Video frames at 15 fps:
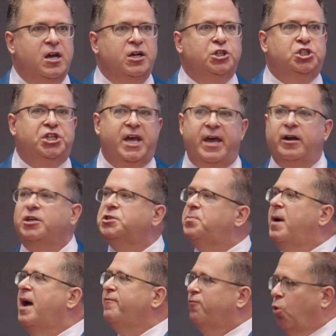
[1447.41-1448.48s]
channels
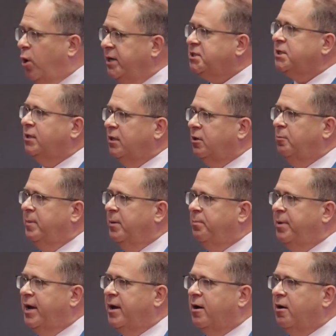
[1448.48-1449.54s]
my voice a little bit
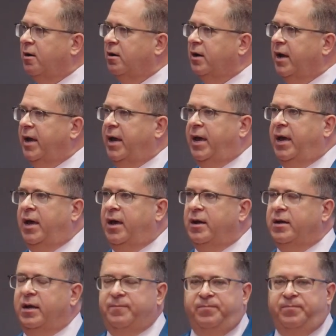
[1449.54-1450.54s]
better, and